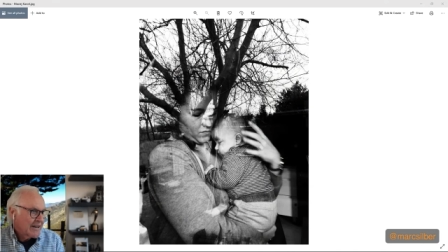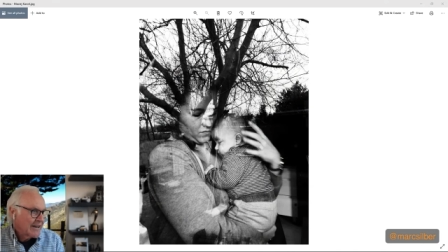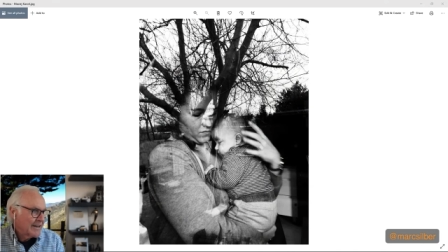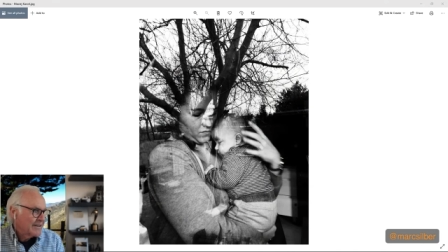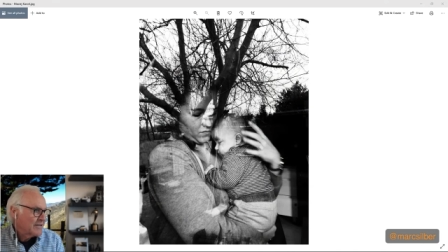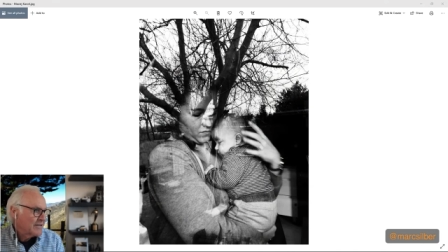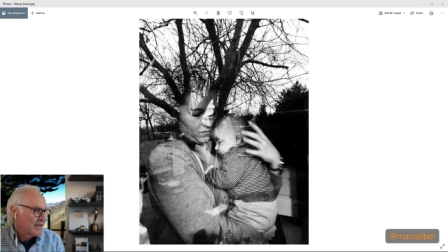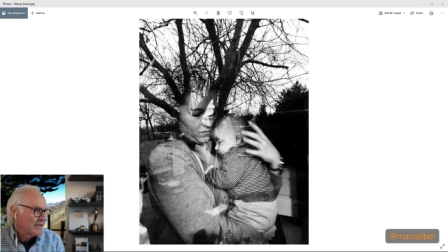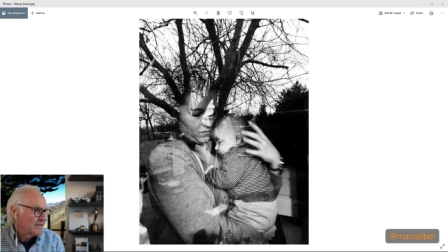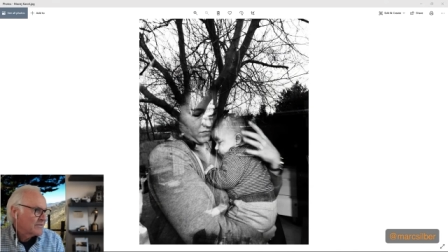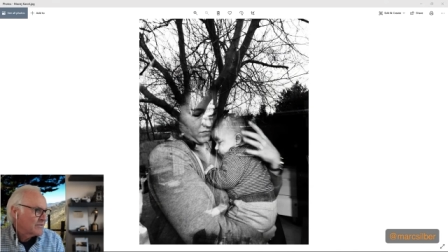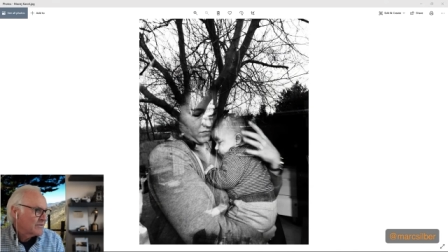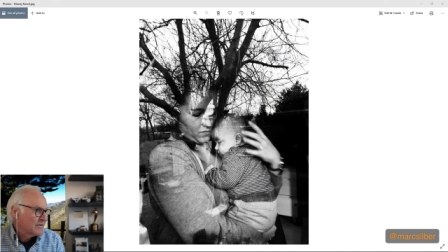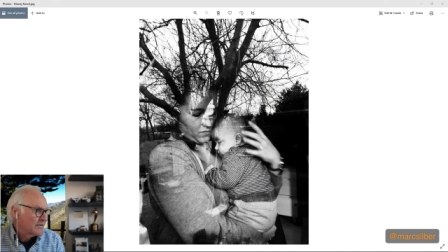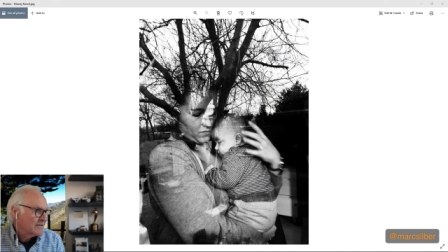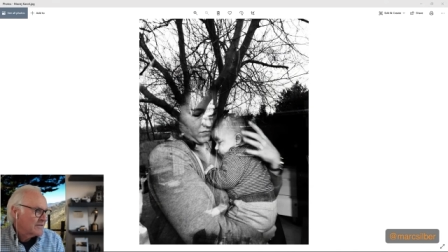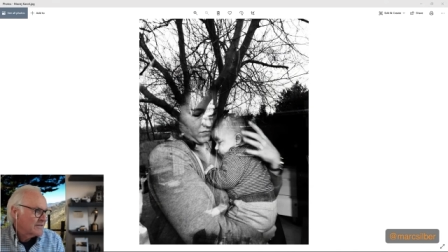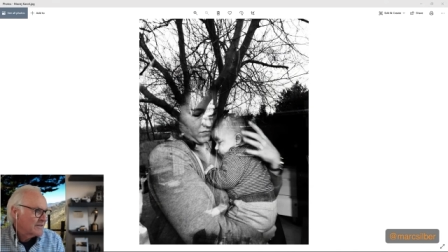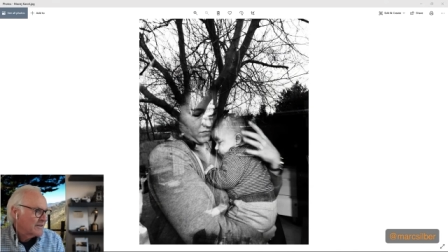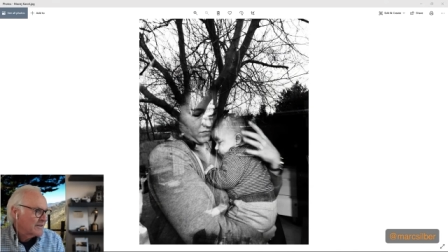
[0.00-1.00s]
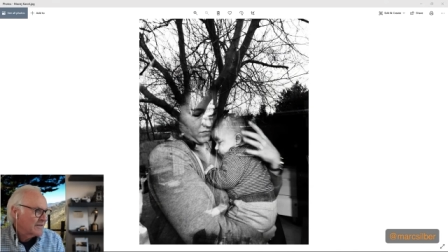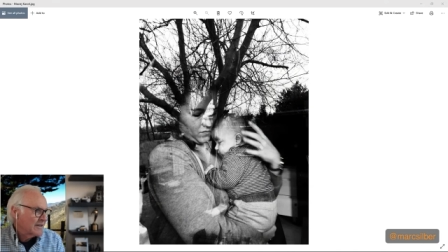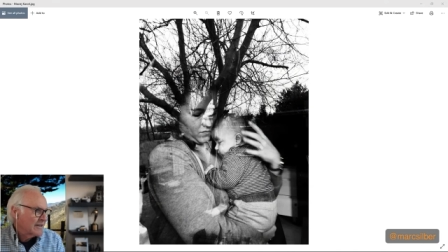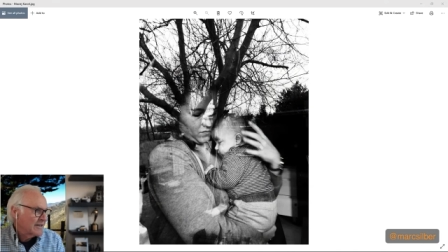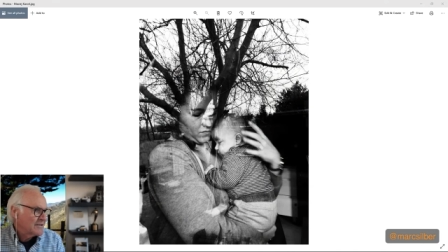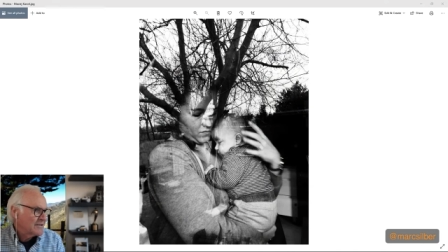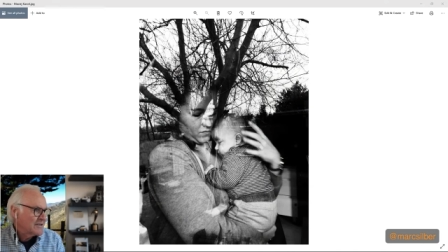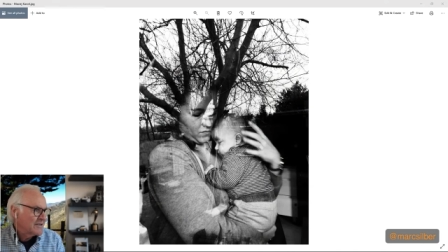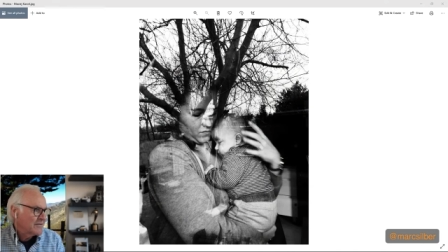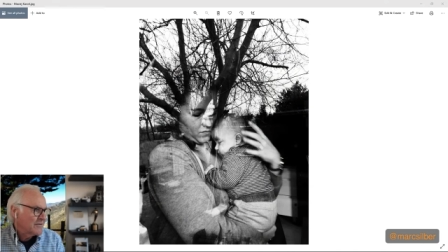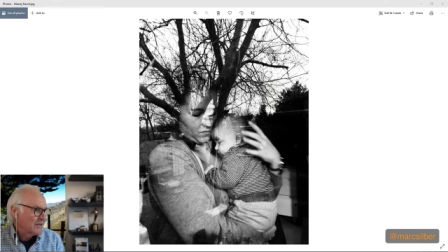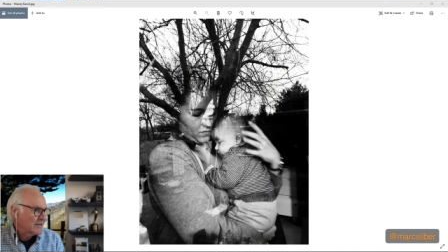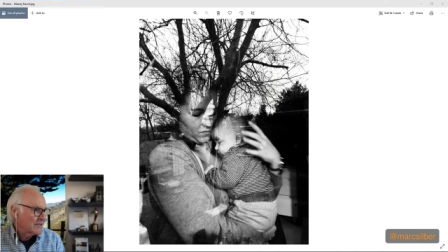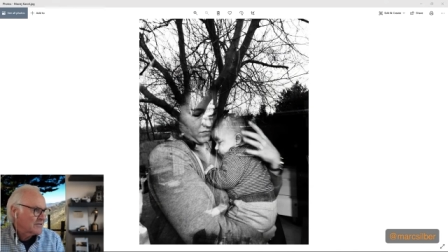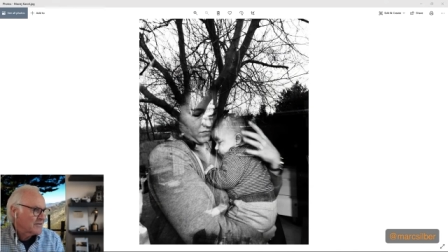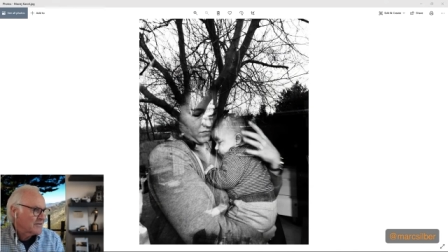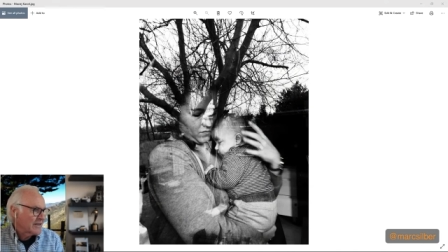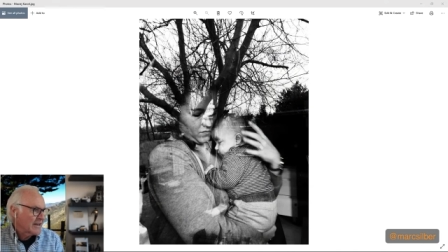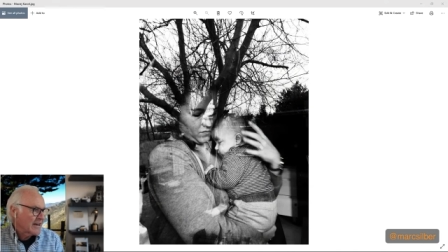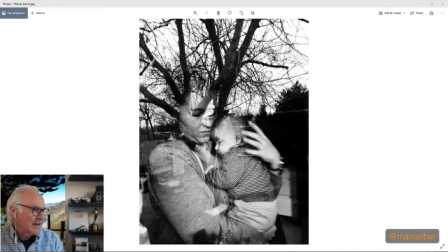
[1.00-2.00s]
And the the easy
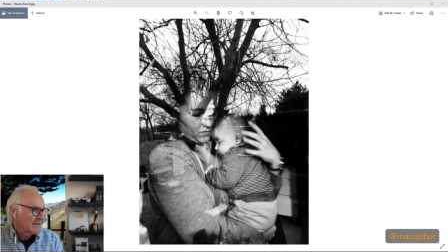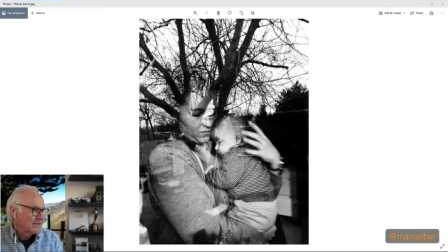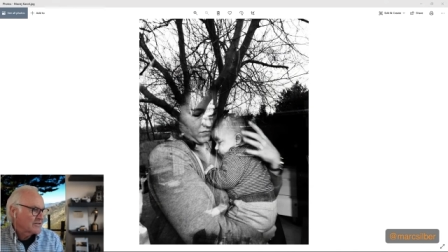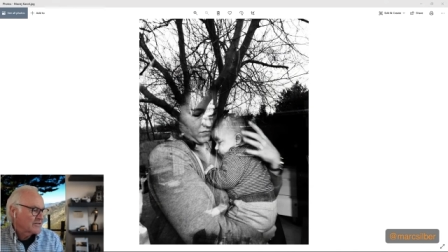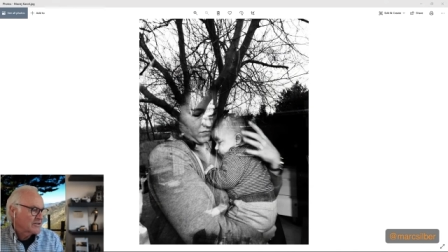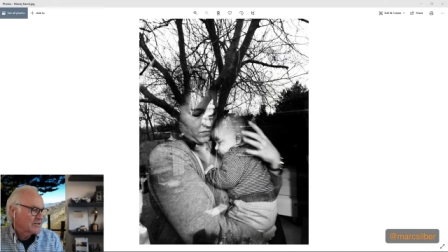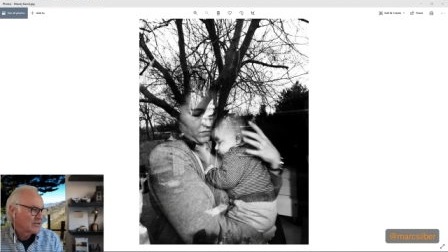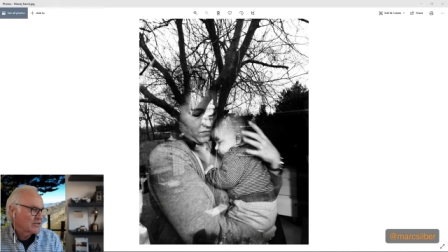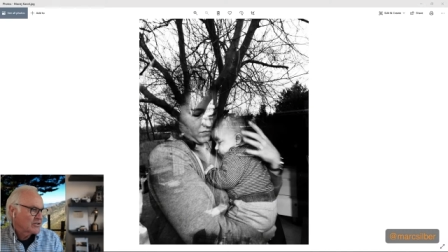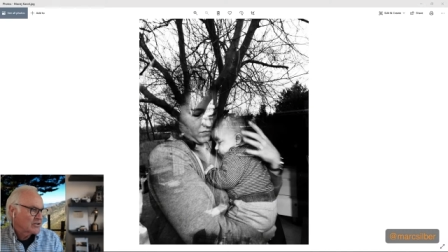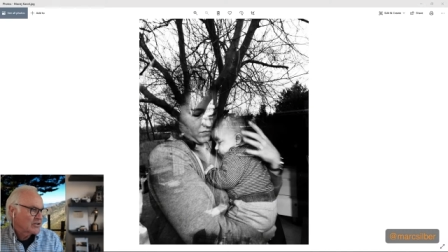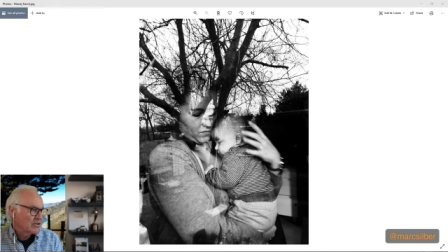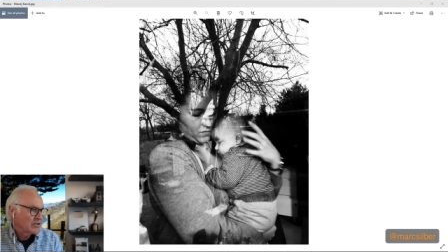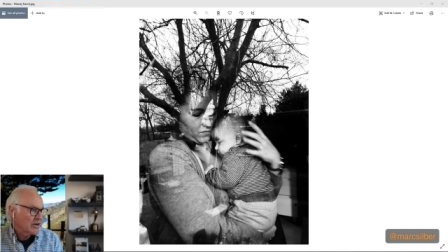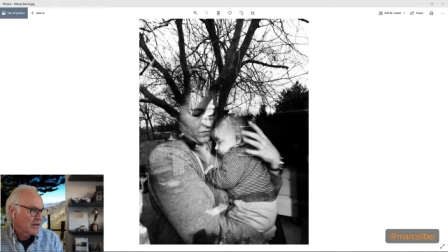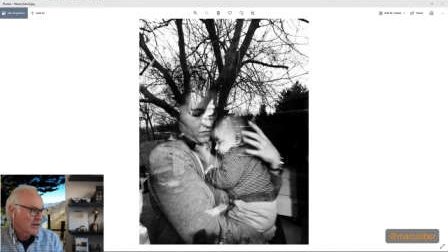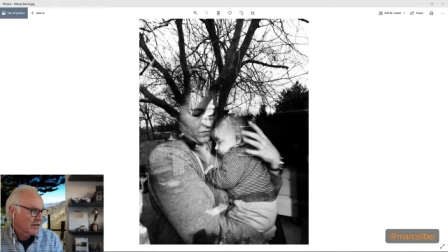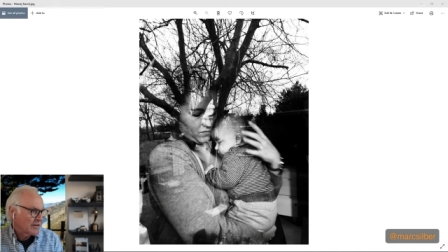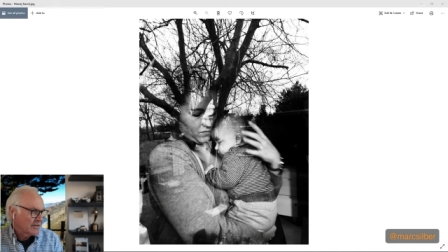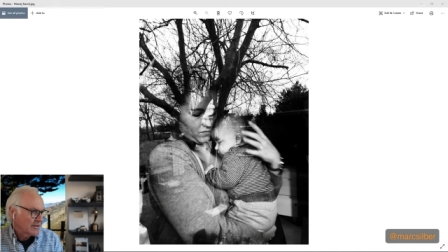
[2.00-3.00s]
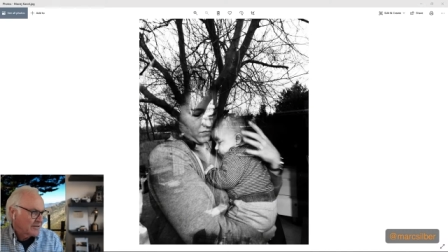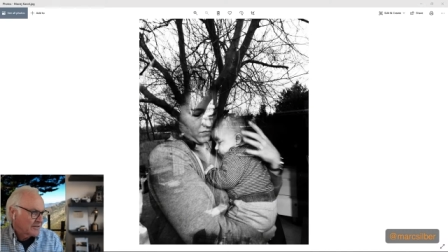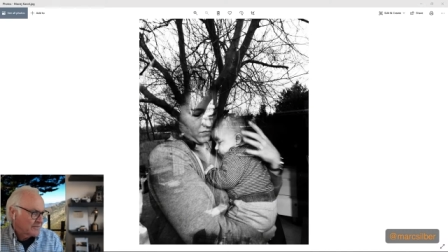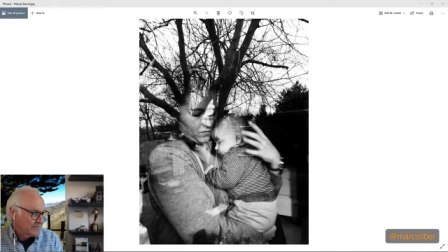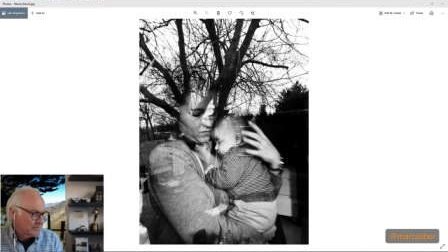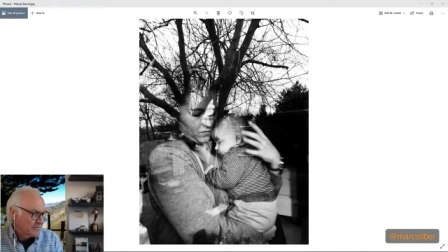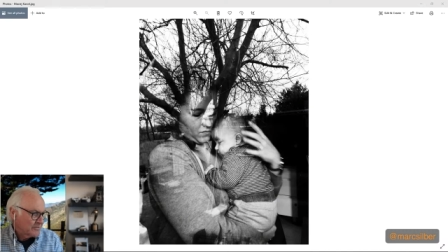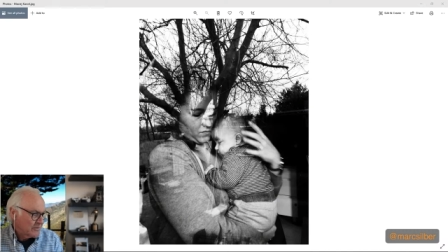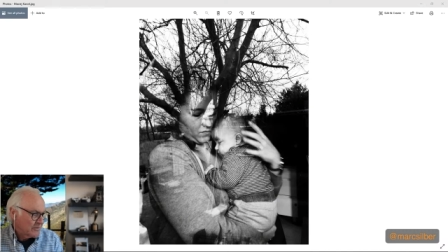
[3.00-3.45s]
fix for that is just to darken it.